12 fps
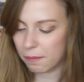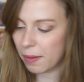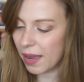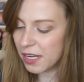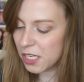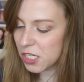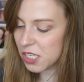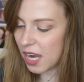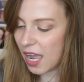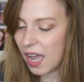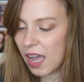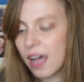Bunch
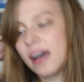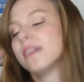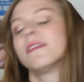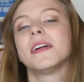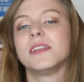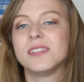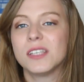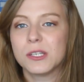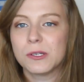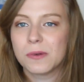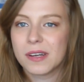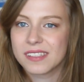of
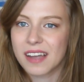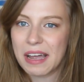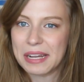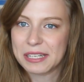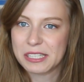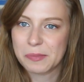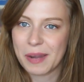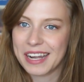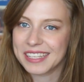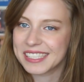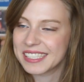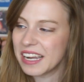new dollar
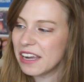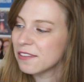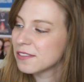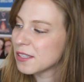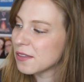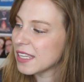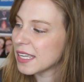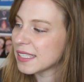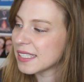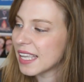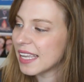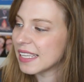spot stuff. So
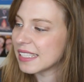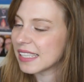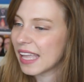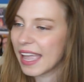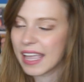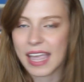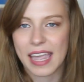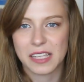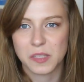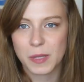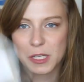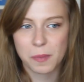this is like
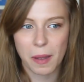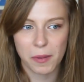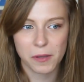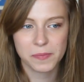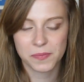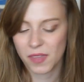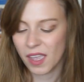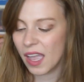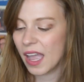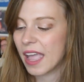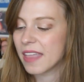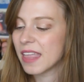a speech bubble,
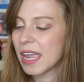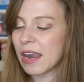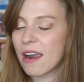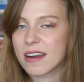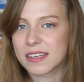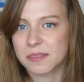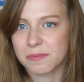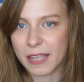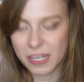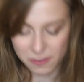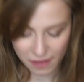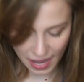and there are some
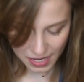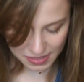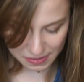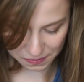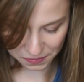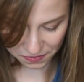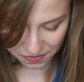page flags